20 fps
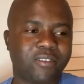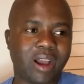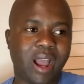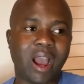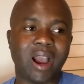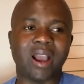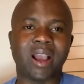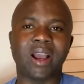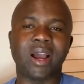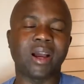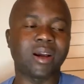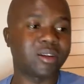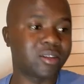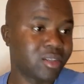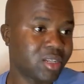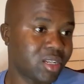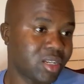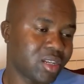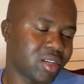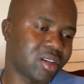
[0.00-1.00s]
a car,
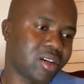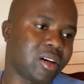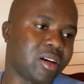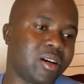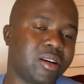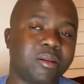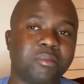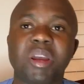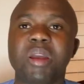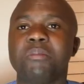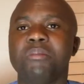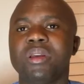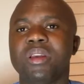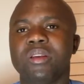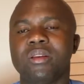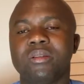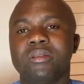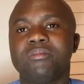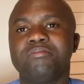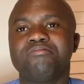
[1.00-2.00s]
and
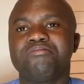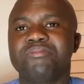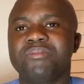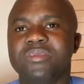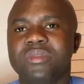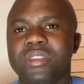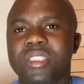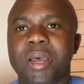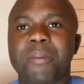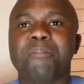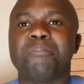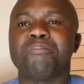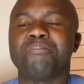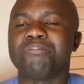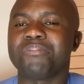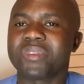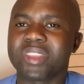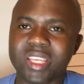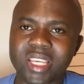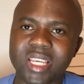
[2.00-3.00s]
maybe
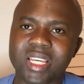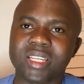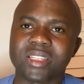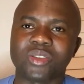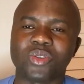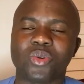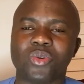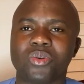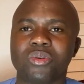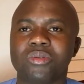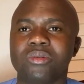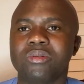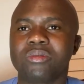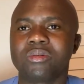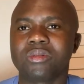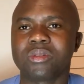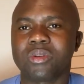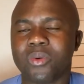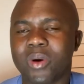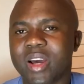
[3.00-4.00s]
some years or
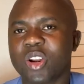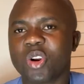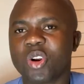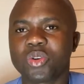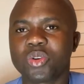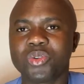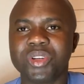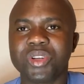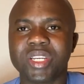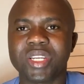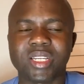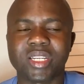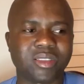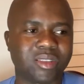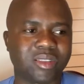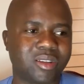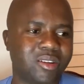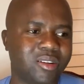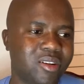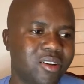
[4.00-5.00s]
1 or 2 years
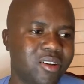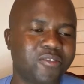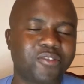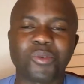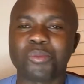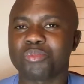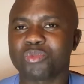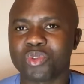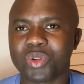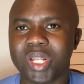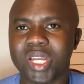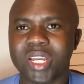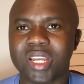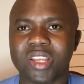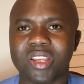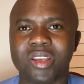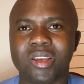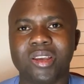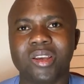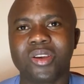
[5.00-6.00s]
from
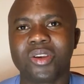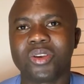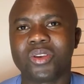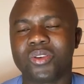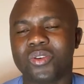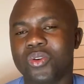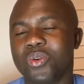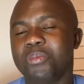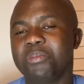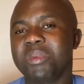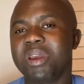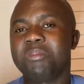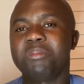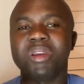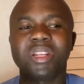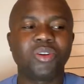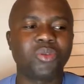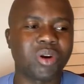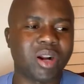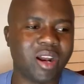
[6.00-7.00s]
today you may
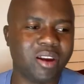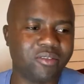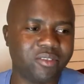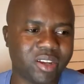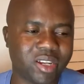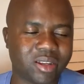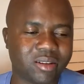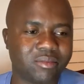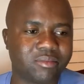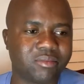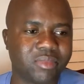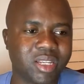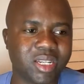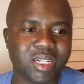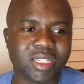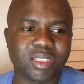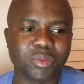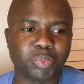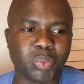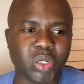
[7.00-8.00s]
be driving. It
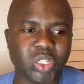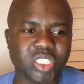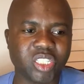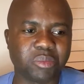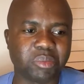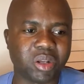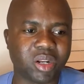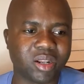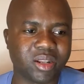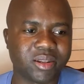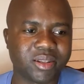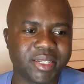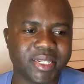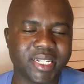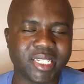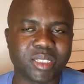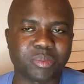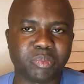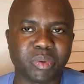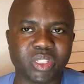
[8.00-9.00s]
is possible. It
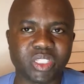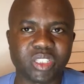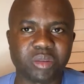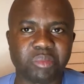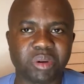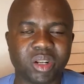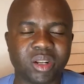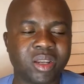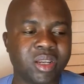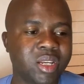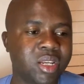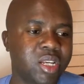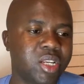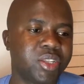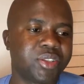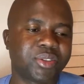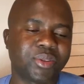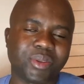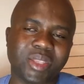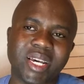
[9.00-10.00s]
is possible.
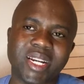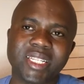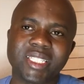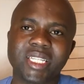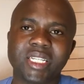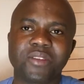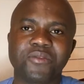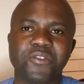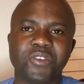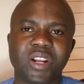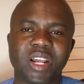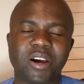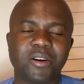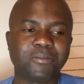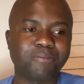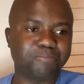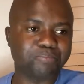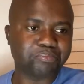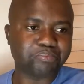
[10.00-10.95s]
So that is it for now.